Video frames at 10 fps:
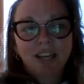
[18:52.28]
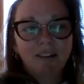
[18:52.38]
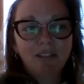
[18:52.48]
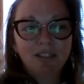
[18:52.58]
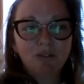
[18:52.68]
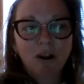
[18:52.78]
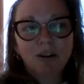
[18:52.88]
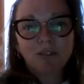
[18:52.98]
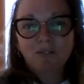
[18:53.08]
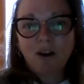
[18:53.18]
have these
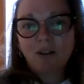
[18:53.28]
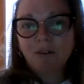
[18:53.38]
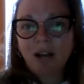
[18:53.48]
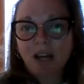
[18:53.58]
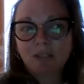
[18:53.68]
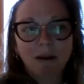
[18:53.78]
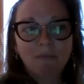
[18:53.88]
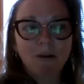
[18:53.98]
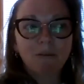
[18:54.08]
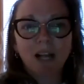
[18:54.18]
truckers following us. My
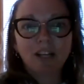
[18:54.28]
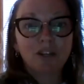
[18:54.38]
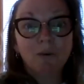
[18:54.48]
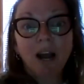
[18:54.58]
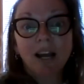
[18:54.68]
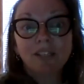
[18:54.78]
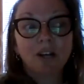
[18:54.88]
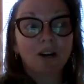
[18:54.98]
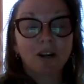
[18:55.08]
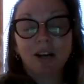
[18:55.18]
mom would be like, "You guys
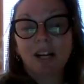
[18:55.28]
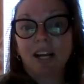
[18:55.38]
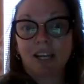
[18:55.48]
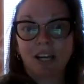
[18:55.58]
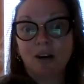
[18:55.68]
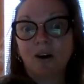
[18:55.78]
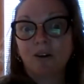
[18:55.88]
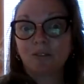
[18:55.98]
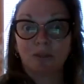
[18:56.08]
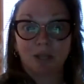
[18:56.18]
are going to get
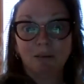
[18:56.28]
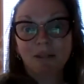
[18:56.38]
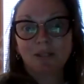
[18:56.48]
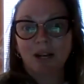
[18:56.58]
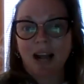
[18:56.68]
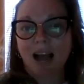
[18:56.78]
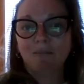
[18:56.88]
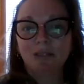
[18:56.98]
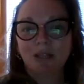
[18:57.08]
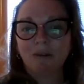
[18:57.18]
killed or something's going to
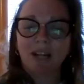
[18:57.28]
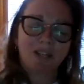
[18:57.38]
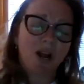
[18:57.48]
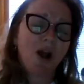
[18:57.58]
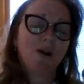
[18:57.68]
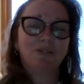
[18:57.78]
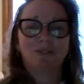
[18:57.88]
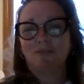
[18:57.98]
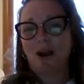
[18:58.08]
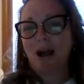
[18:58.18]
happen to you." We're like, "No,
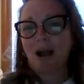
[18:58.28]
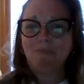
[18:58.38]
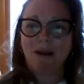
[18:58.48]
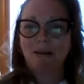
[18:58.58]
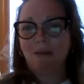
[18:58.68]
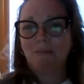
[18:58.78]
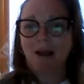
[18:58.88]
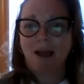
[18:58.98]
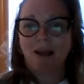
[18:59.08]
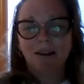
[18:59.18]
it's fine, blah, blah,
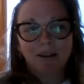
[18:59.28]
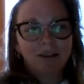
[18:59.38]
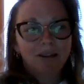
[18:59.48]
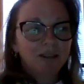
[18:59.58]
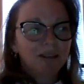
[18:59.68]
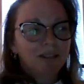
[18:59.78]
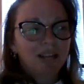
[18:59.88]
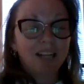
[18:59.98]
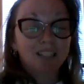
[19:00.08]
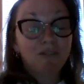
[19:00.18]
blah."
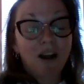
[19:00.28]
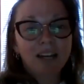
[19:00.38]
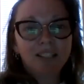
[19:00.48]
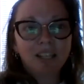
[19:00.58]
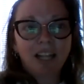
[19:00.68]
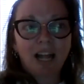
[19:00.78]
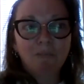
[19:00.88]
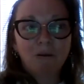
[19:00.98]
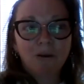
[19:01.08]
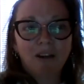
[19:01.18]
Yeah, it's fine until
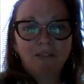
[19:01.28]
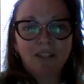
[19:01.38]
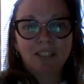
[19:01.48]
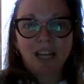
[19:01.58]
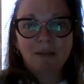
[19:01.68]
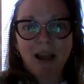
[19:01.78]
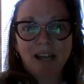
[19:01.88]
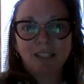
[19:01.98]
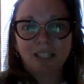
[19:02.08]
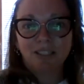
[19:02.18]
they pull up at the same exit